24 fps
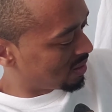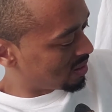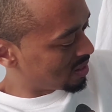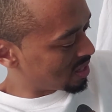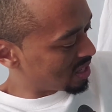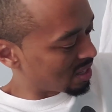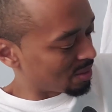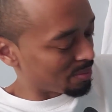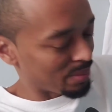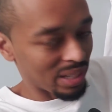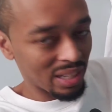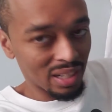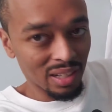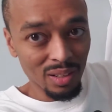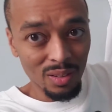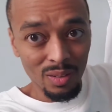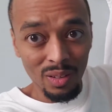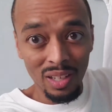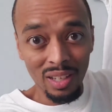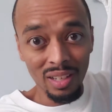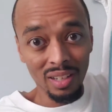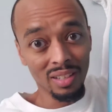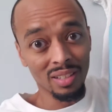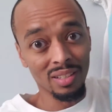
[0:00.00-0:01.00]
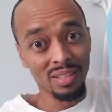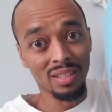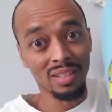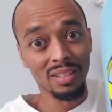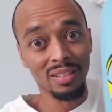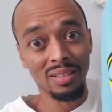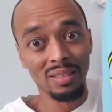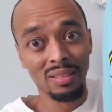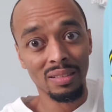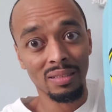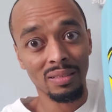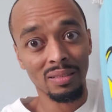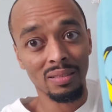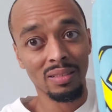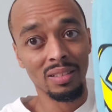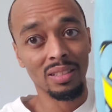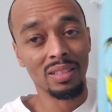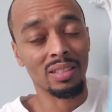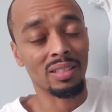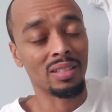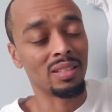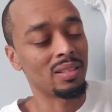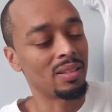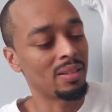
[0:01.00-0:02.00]
Oh man, the quality is good.
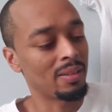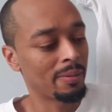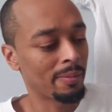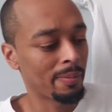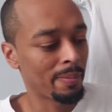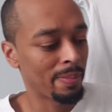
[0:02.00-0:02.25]
It's good.